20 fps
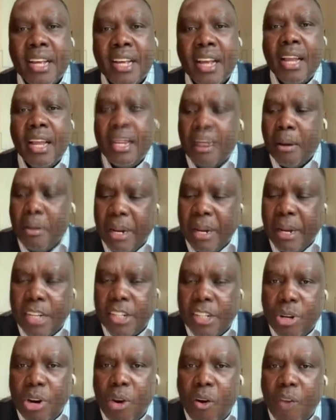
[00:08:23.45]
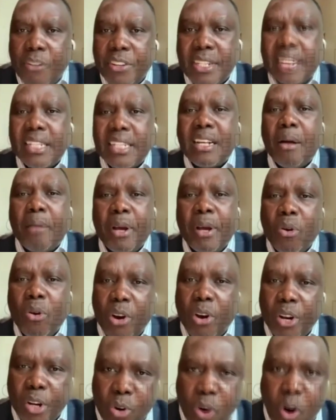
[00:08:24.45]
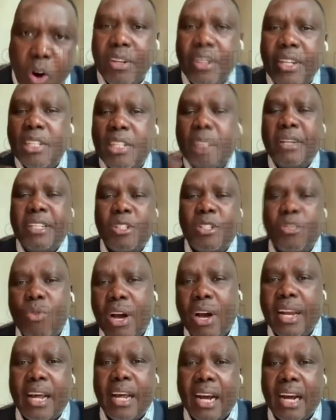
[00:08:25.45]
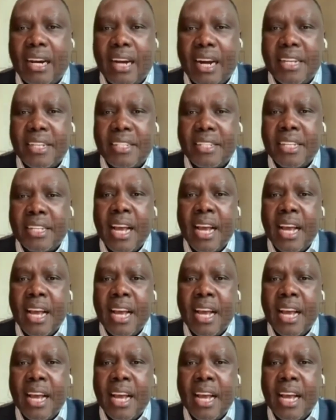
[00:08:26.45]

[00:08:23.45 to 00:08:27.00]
The military officers have been going in all these places where there are crises.